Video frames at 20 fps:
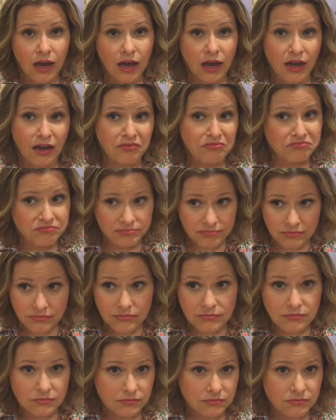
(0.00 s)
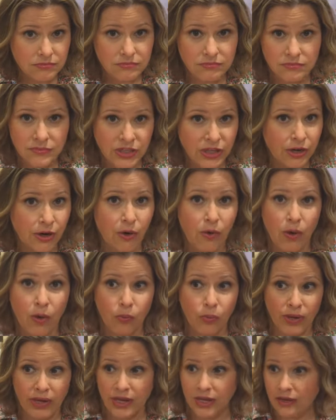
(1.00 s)
um, you know,
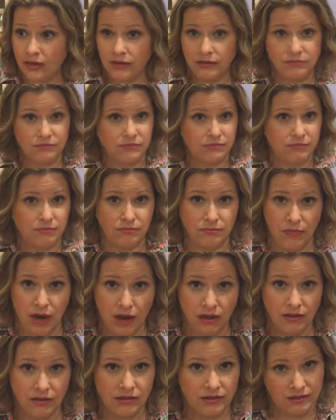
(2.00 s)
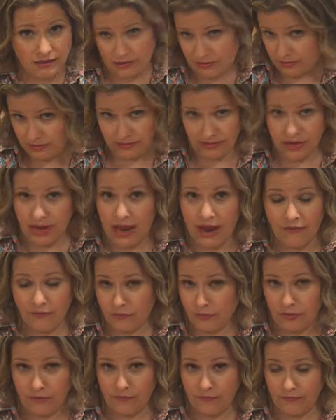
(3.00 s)
a week, month, mm,
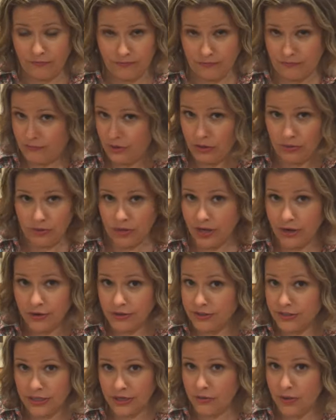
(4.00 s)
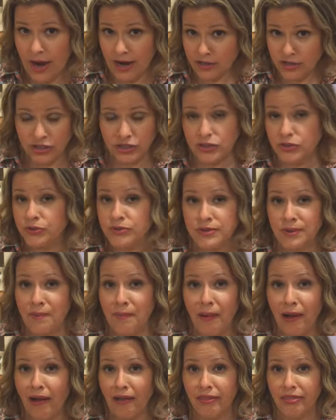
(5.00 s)
after a few years that you actually lose a
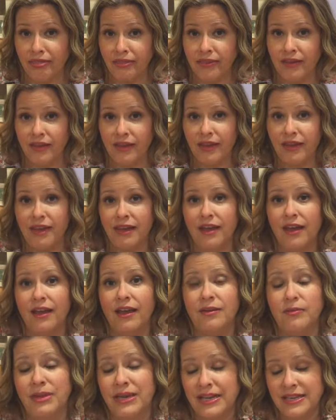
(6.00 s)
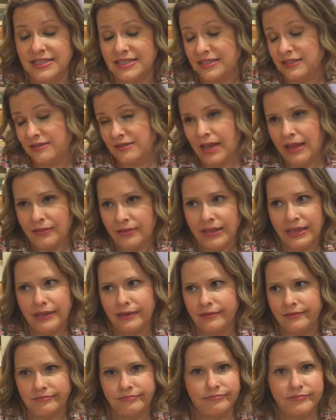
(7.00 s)
month because I
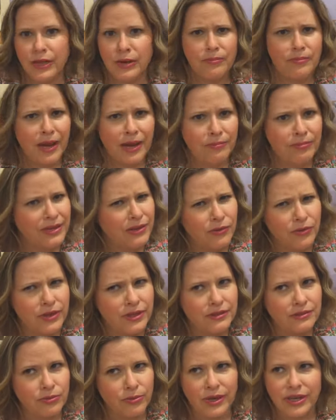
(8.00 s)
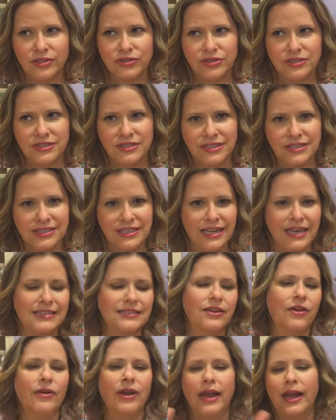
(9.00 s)
think it might be only 360
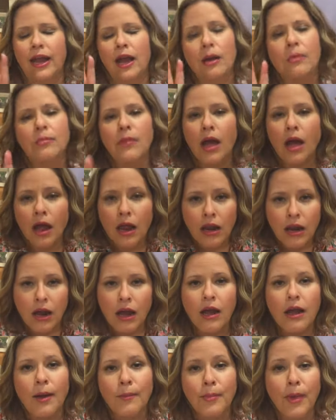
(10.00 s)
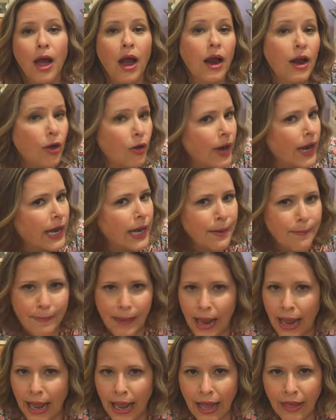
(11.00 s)
days. Okay, I'm not not great
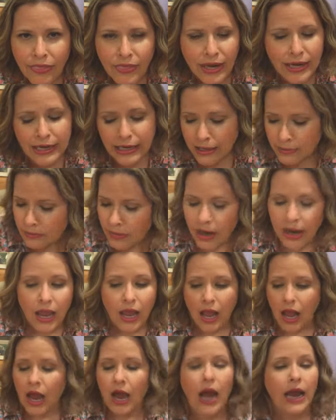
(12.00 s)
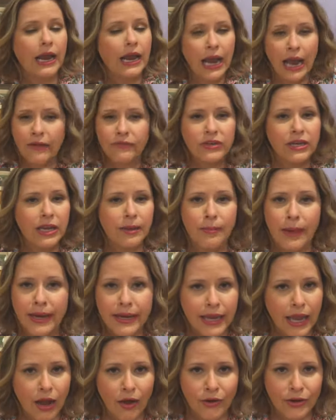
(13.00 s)
at math. I need my I have to get
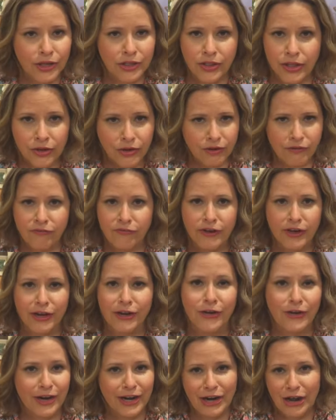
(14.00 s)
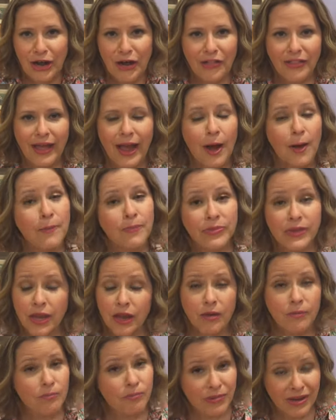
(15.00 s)
my calculator to figure it all out.
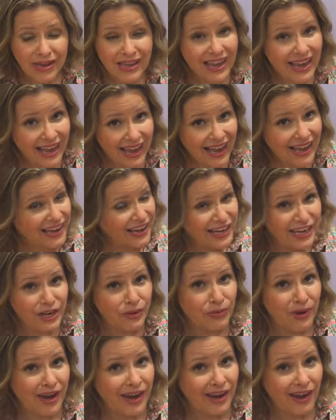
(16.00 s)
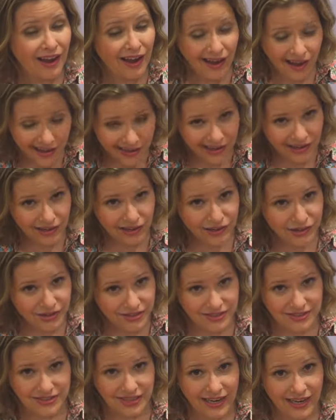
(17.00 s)
But at any rate, I can
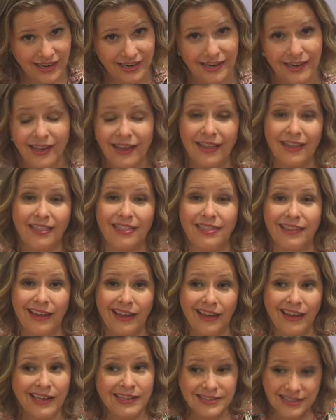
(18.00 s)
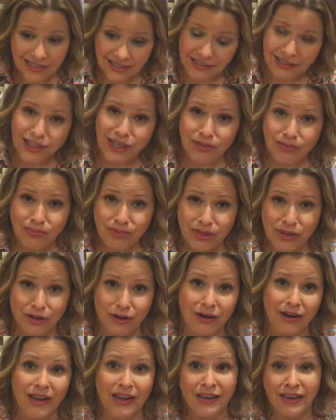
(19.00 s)
understand that it's a leap
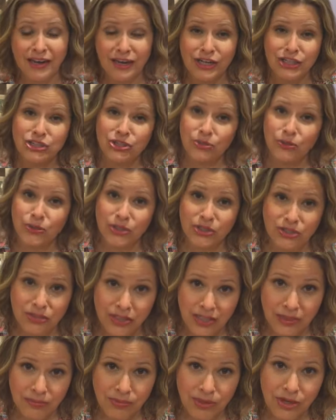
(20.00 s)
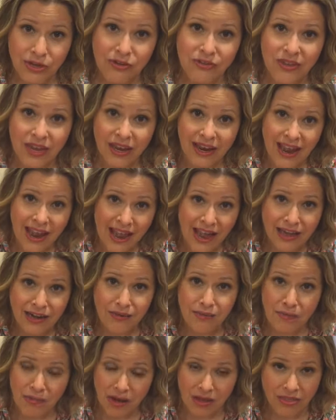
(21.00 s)
year, and in a Jewish leap year, they
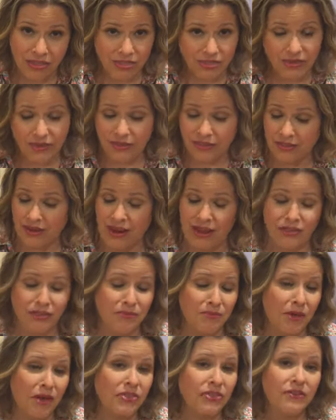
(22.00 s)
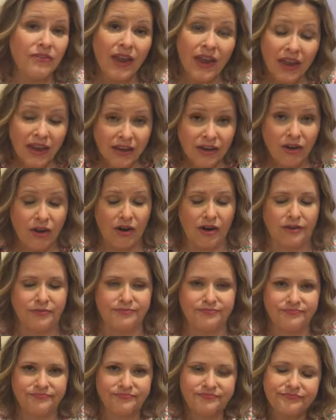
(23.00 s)
add a month, they add the month of Adar.